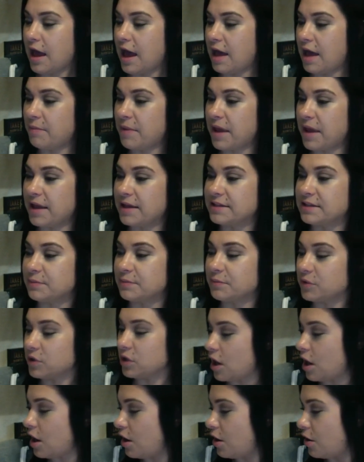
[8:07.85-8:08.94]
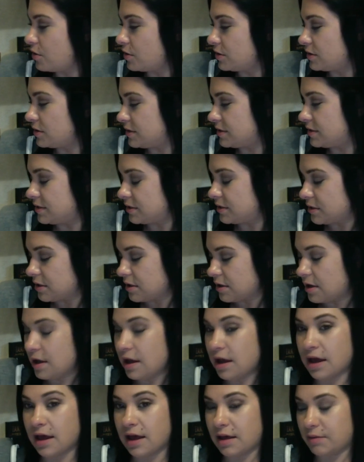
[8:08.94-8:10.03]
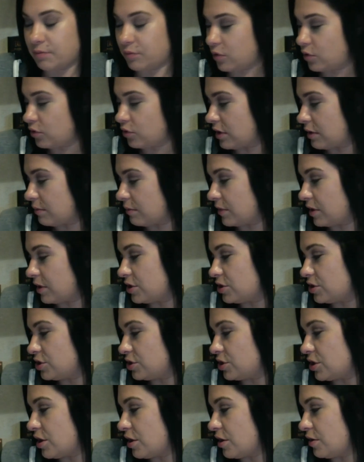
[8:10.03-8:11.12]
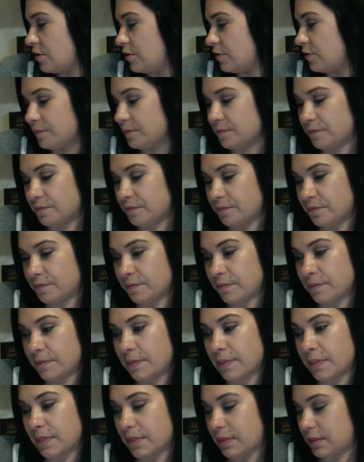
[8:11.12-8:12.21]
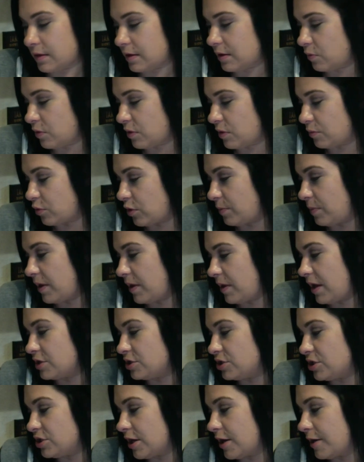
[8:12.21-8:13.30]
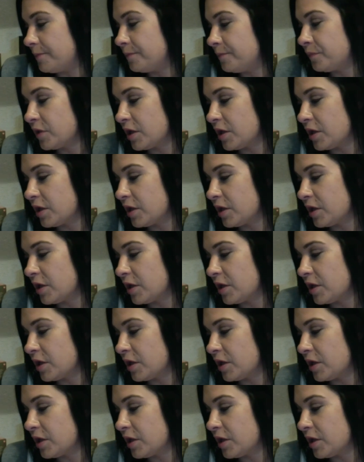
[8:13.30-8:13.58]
I make some notes. Let me show one more page here.